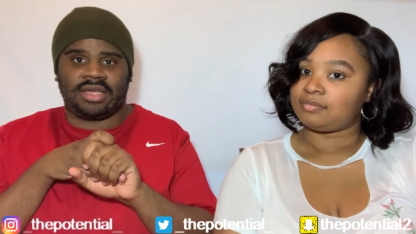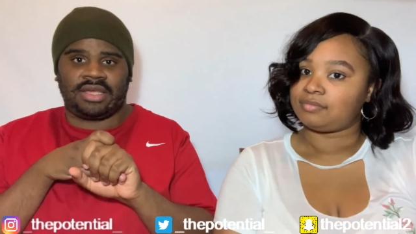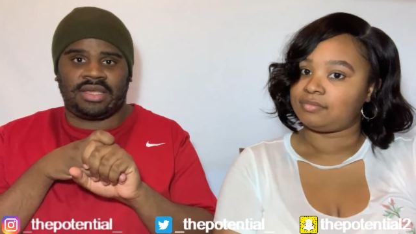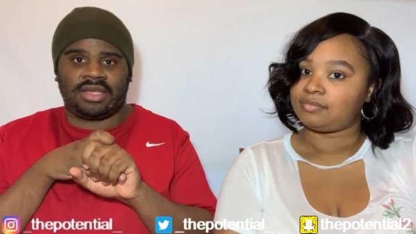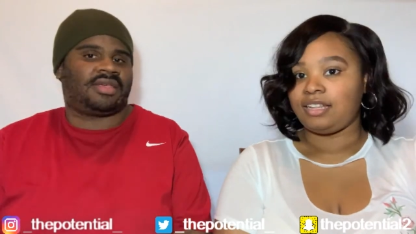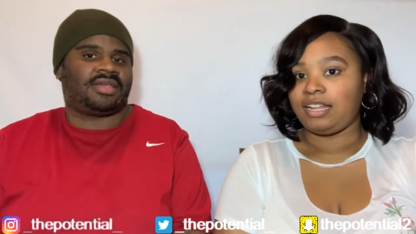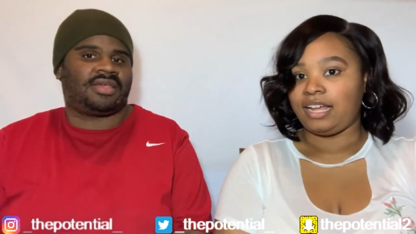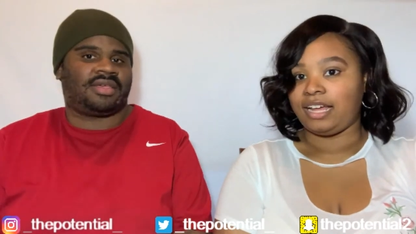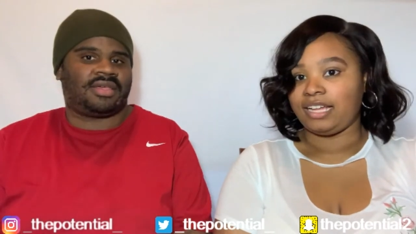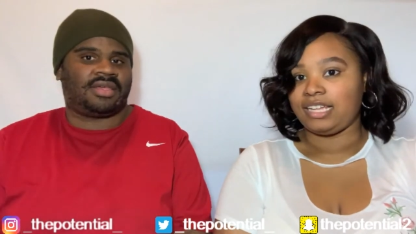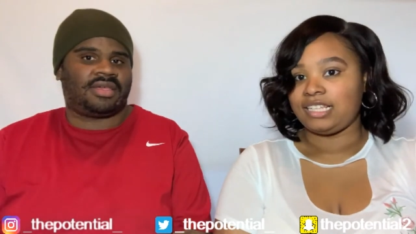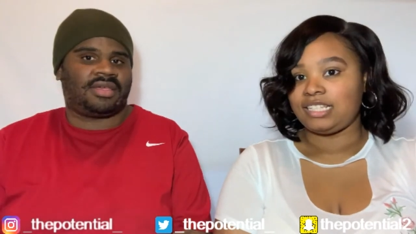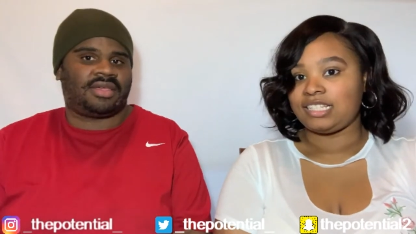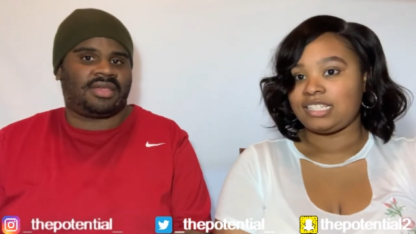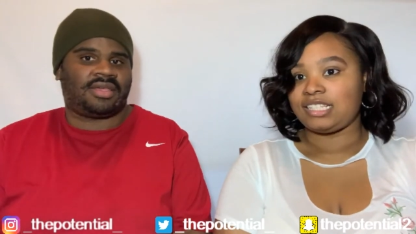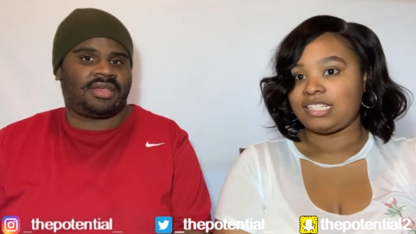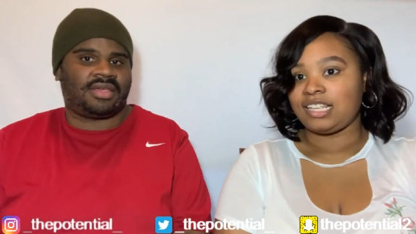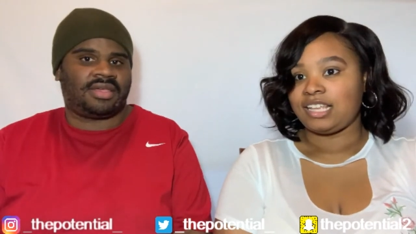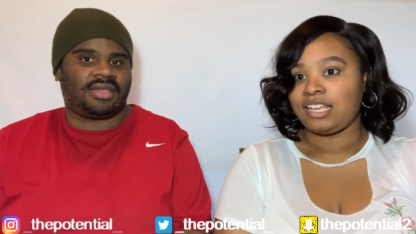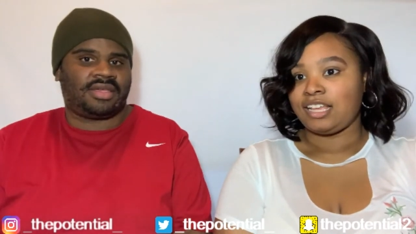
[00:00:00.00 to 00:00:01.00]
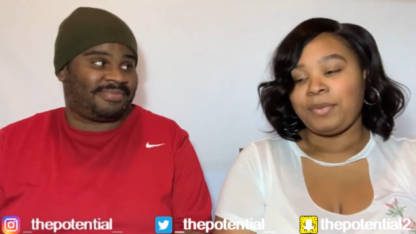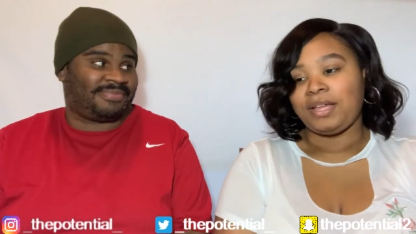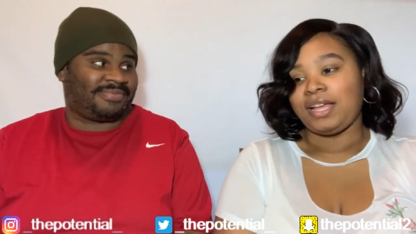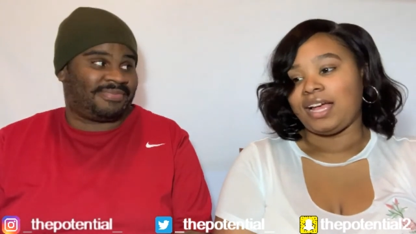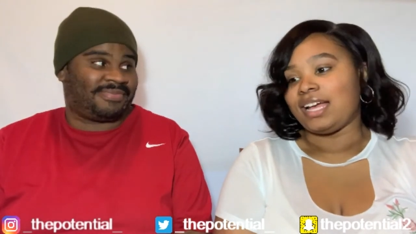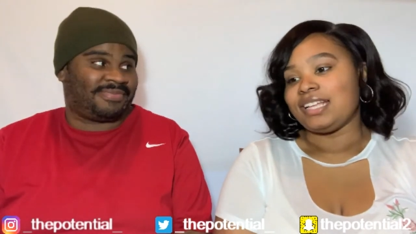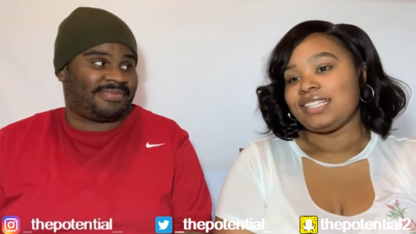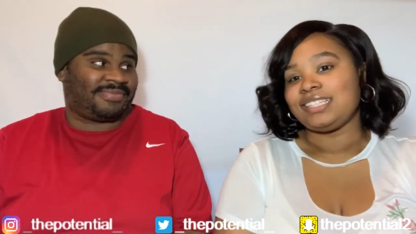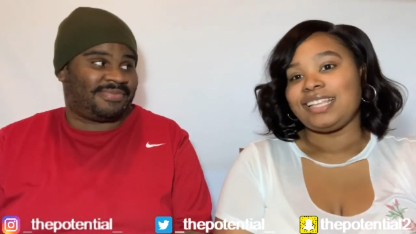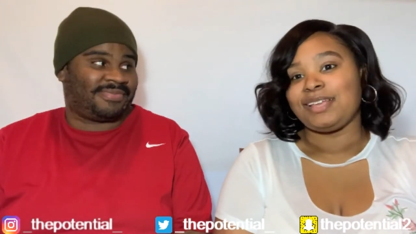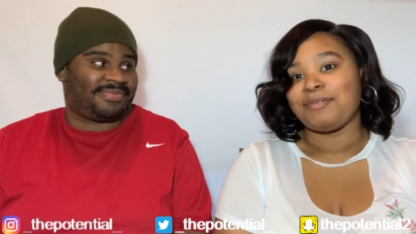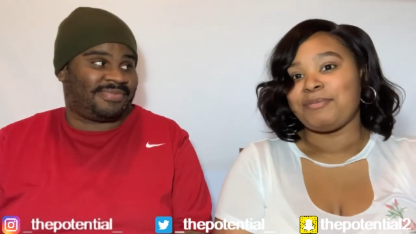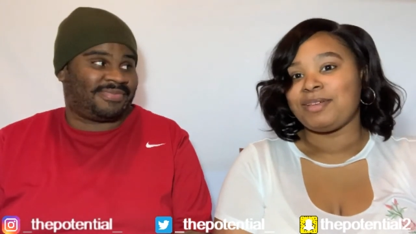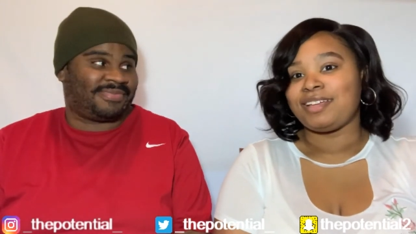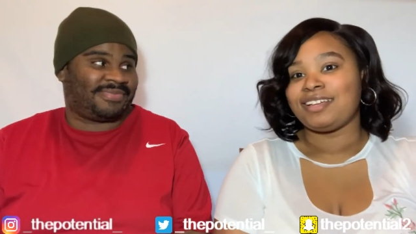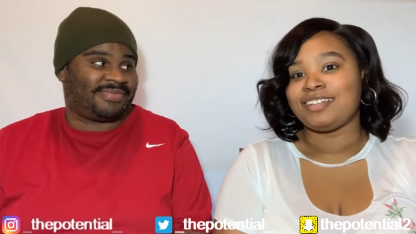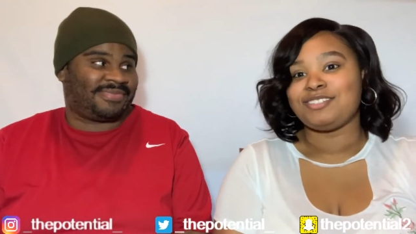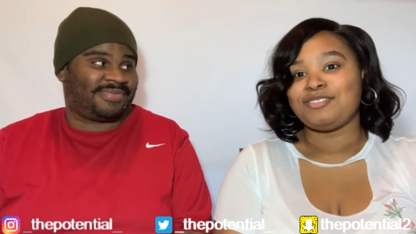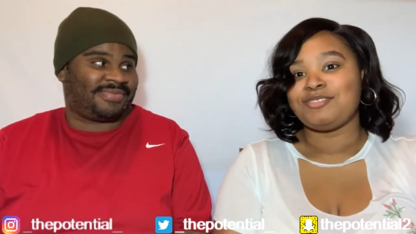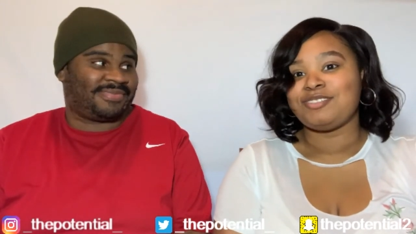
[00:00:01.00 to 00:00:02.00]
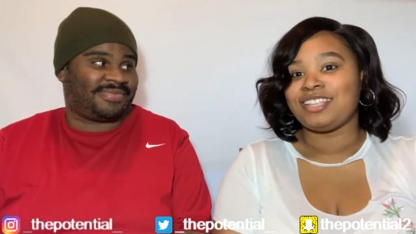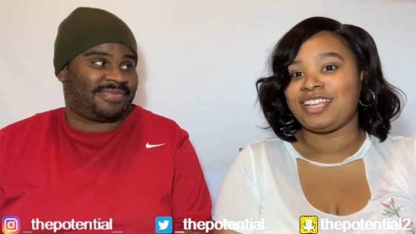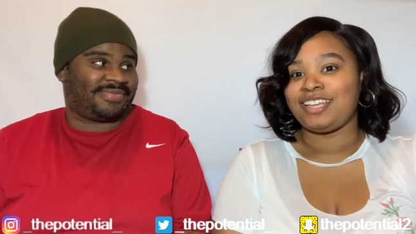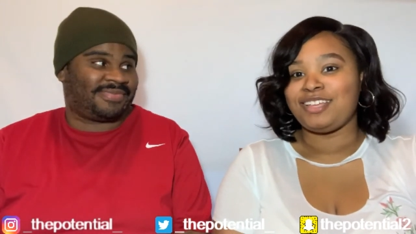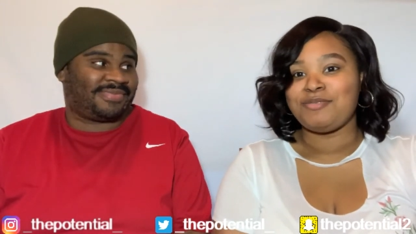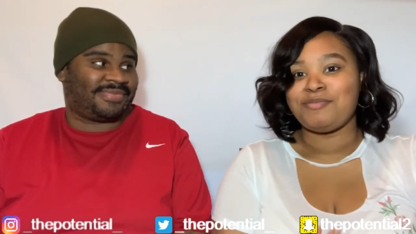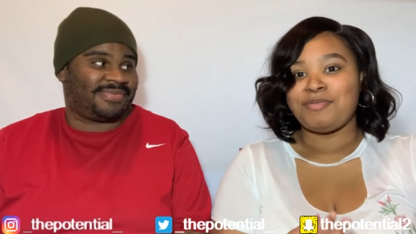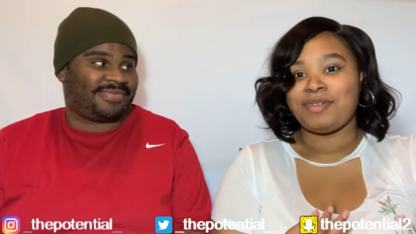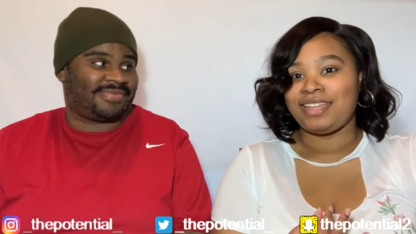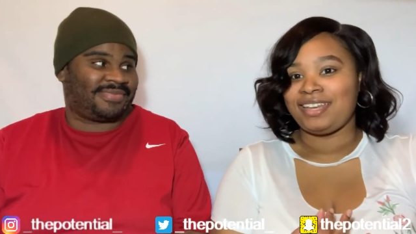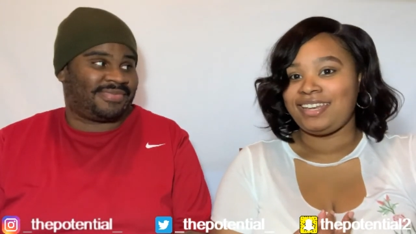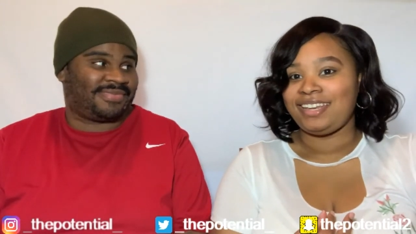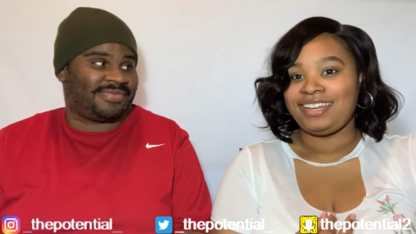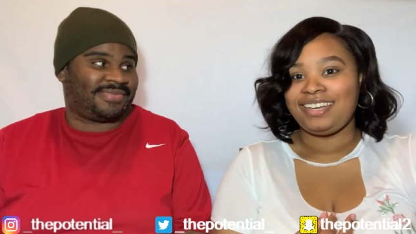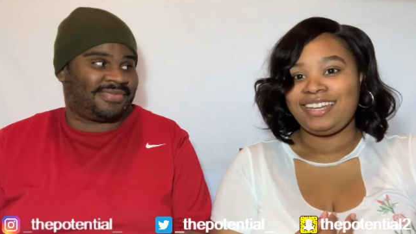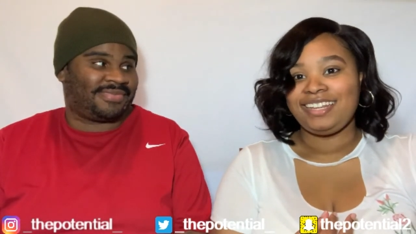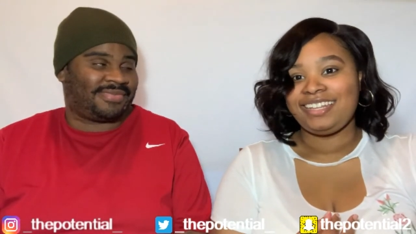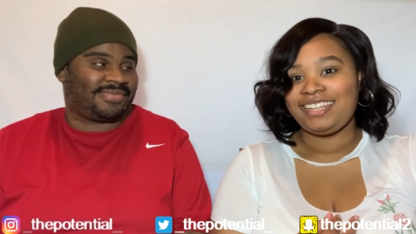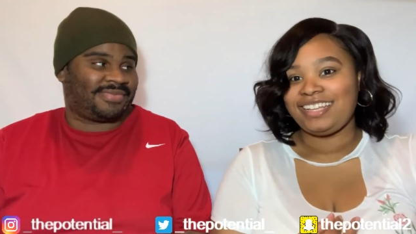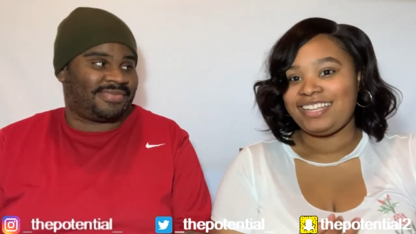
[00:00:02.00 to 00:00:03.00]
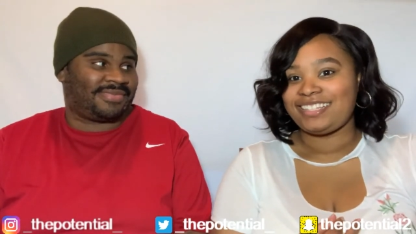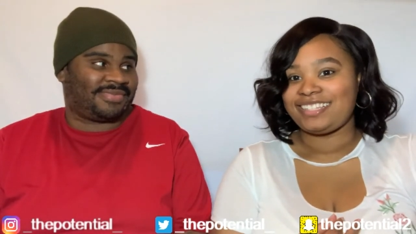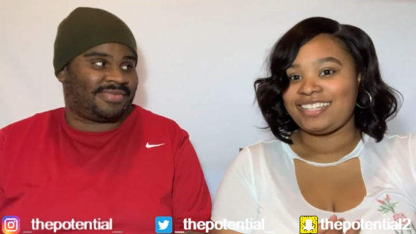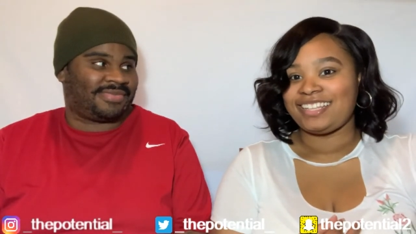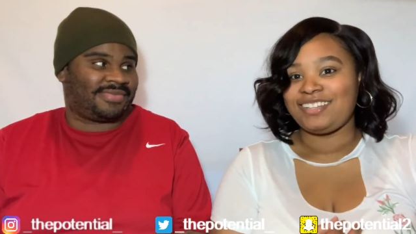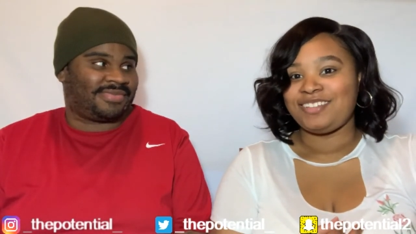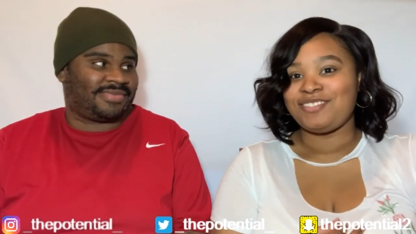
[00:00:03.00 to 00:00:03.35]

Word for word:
Speaker 1: Beyonce because you say you met Nene Leakes and